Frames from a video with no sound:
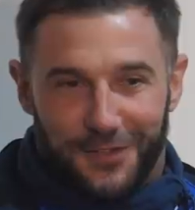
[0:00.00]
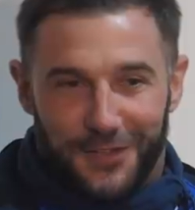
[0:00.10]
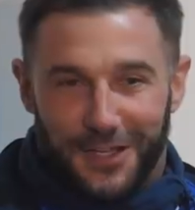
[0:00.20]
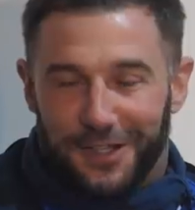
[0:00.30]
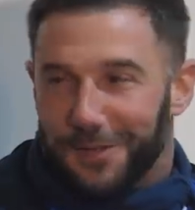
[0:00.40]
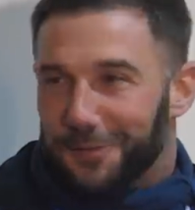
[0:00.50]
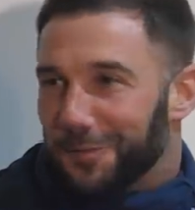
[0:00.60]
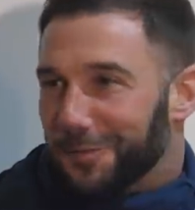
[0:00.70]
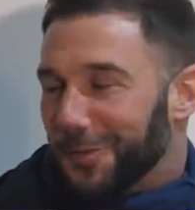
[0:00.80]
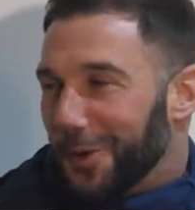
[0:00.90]
on the sideline
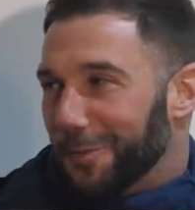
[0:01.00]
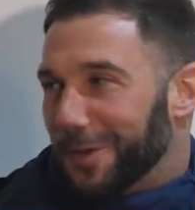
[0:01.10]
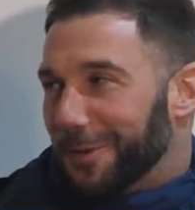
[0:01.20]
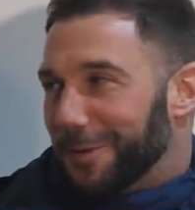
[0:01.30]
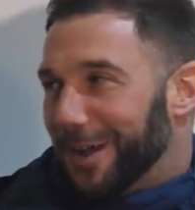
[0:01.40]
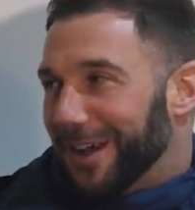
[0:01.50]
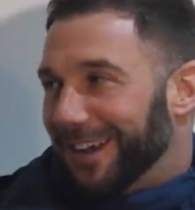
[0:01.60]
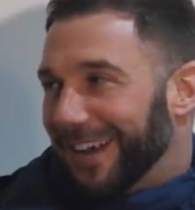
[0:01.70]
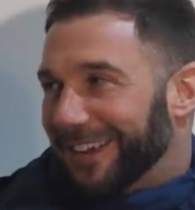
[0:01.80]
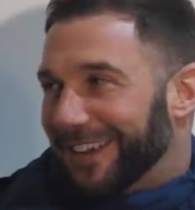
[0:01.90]
got me a wee bit
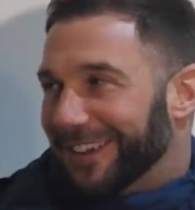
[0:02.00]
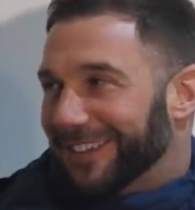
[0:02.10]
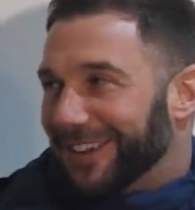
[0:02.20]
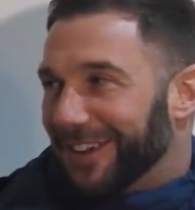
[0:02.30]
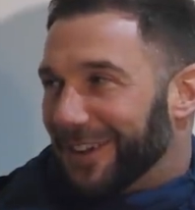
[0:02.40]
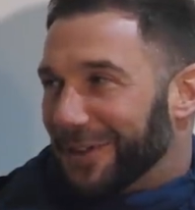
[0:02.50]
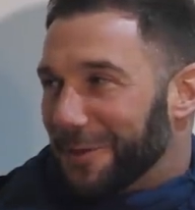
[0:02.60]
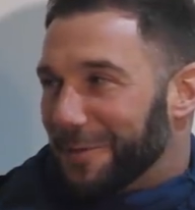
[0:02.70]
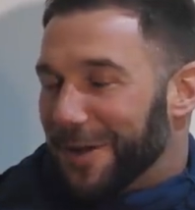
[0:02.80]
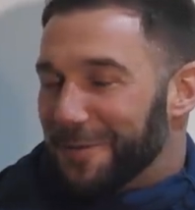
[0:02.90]
irate and I had a
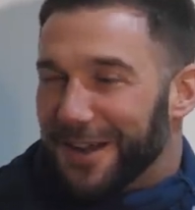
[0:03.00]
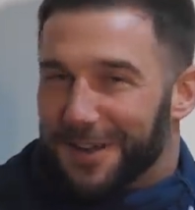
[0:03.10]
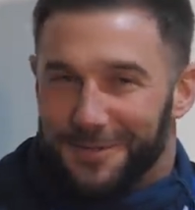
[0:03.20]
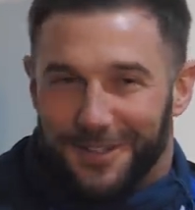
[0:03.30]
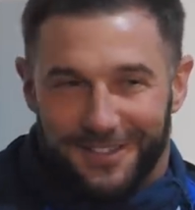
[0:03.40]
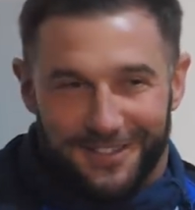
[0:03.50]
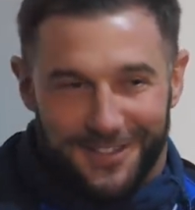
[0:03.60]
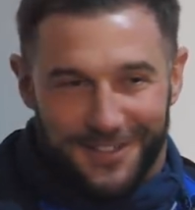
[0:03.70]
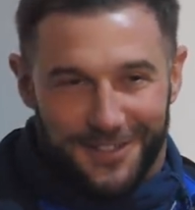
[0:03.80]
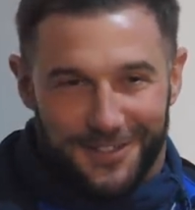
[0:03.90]
wee bite back, but
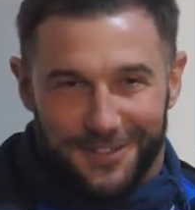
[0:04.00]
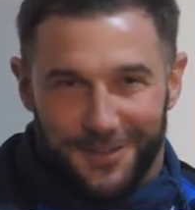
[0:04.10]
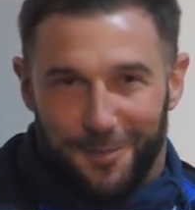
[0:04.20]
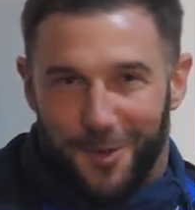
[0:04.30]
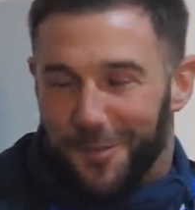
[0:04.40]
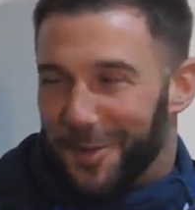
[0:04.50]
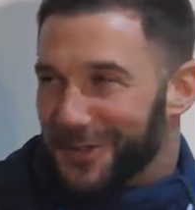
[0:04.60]
listen, it's, it's all part and